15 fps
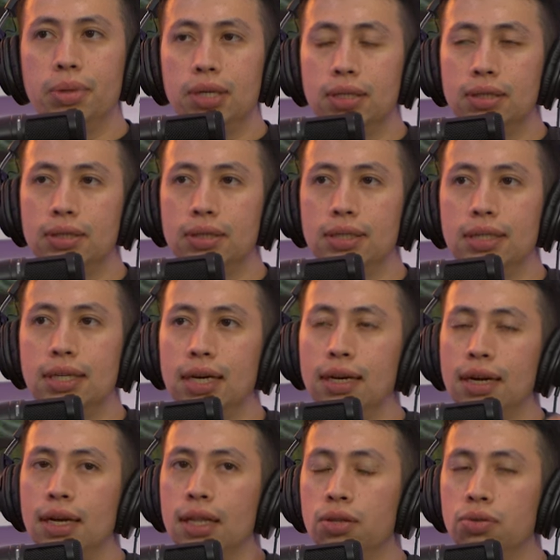but he kind
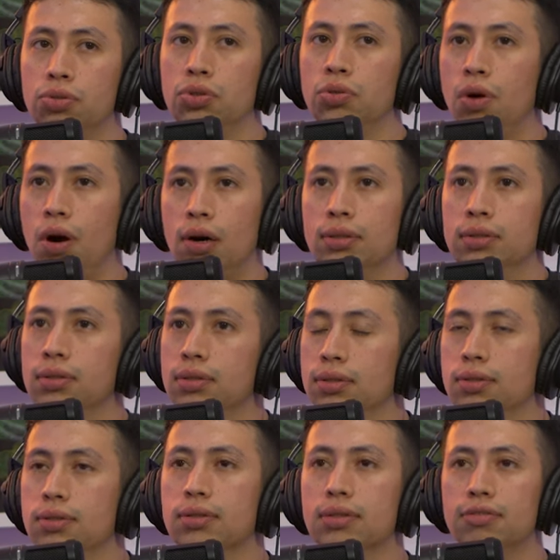of got a little too alt
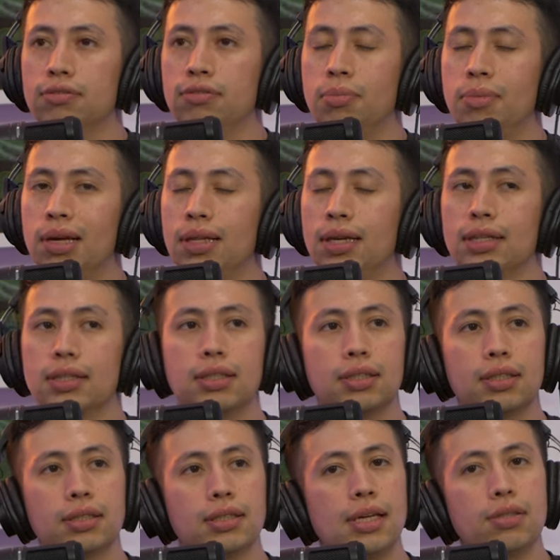for my liking
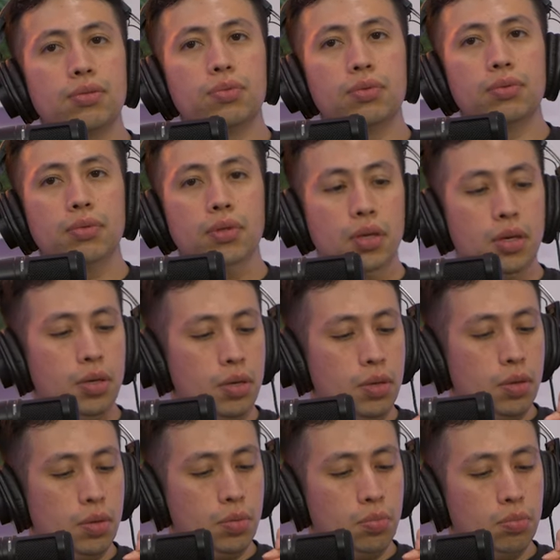in this last one.
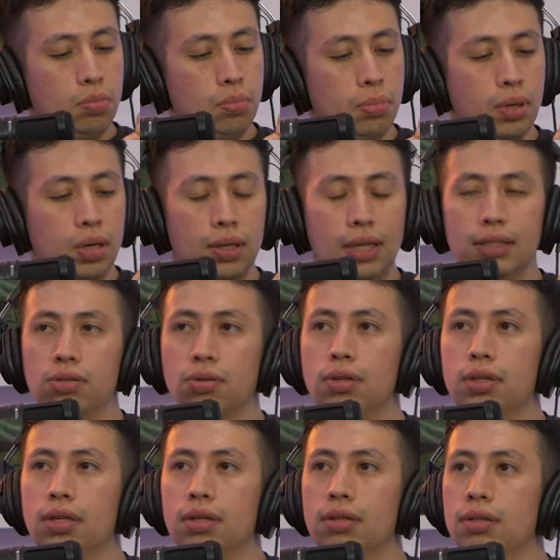But that's
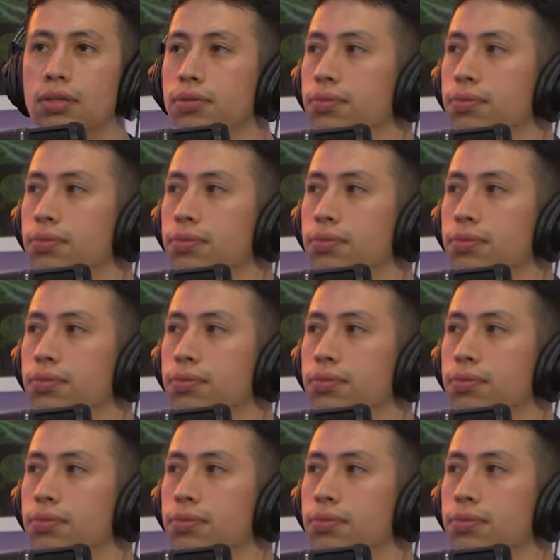what album of the